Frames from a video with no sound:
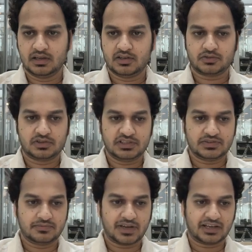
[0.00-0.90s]
So this
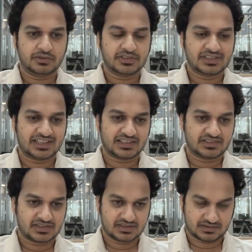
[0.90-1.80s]
value is
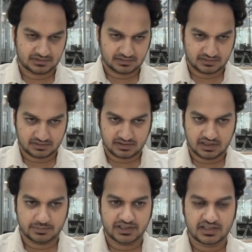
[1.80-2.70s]

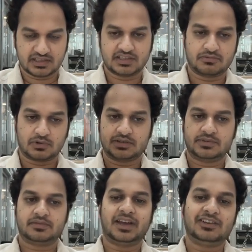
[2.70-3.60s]
coming here, that
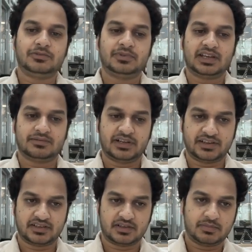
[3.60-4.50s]
whatever value we have
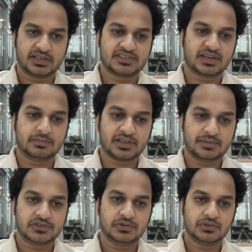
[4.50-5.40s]
entered, but
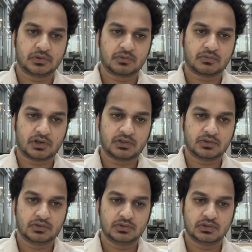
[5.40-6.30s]
sometimes you don't want
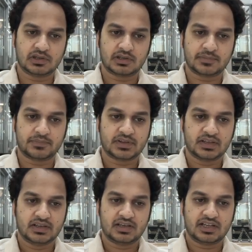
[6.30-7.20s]
to
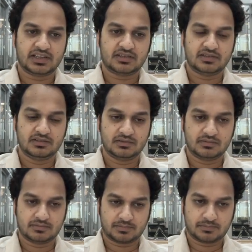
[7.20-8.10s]
like
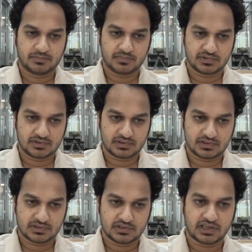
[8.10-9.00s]

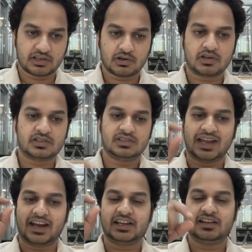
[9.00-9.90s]
record
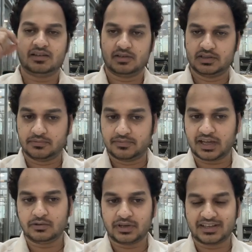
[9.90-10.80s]
the
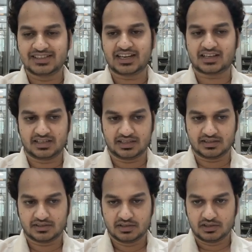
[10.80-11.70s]
value exactly.
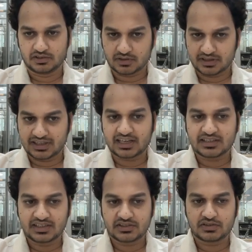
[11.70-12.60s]
So in that
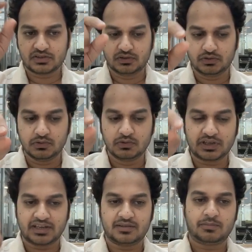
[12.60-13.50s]
case you
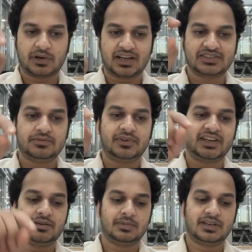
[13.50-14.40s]
can pass a
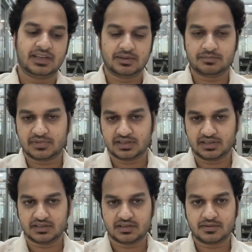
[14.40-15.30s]
variable name
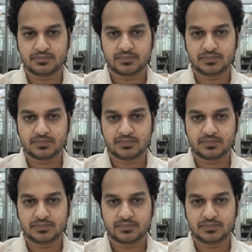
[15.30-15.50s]
here.